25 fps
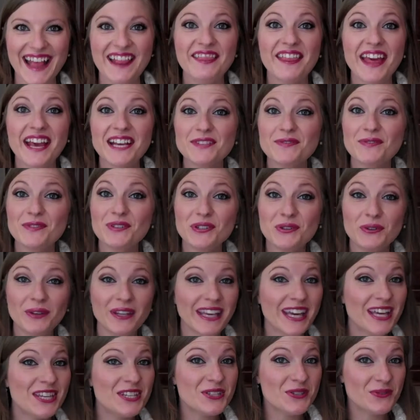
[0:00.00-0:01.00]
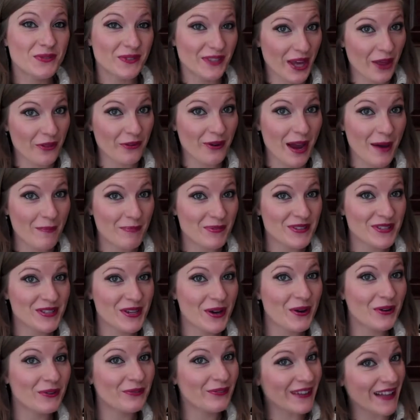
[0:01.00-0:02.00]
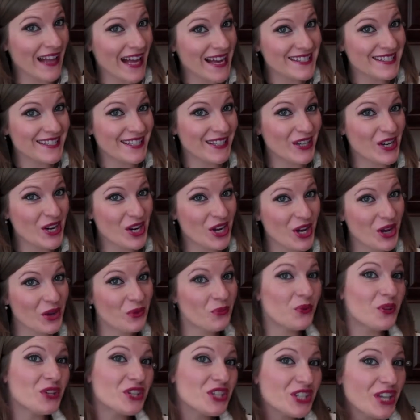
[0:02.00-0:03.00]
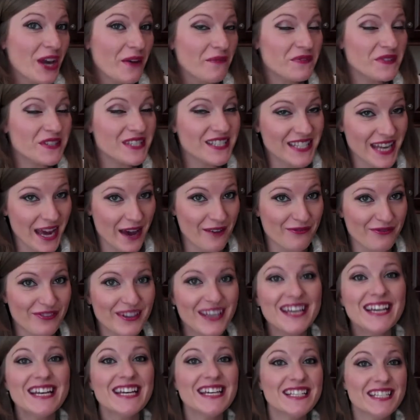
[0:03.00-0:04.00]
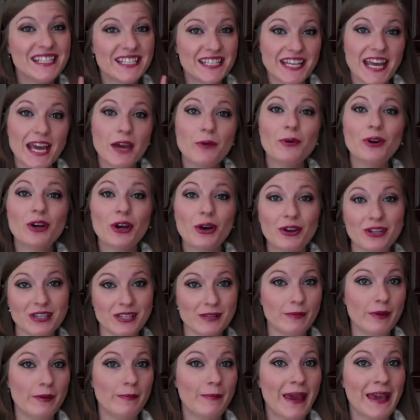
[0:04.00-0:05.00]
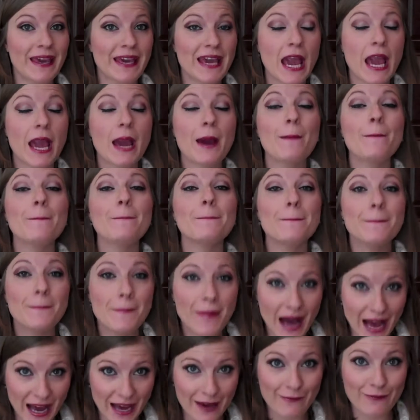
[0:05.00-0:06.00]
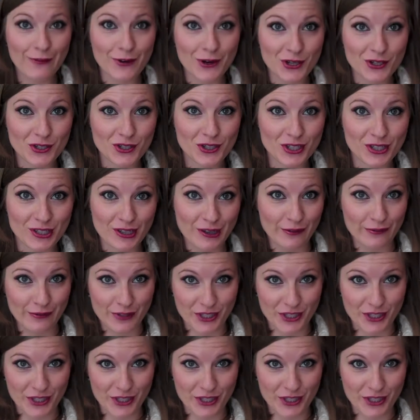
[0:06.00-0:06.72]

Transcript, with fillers: Thanks for tuning in to another episode of Classy Cooking with Chef Steph. Today we're going to be making my version of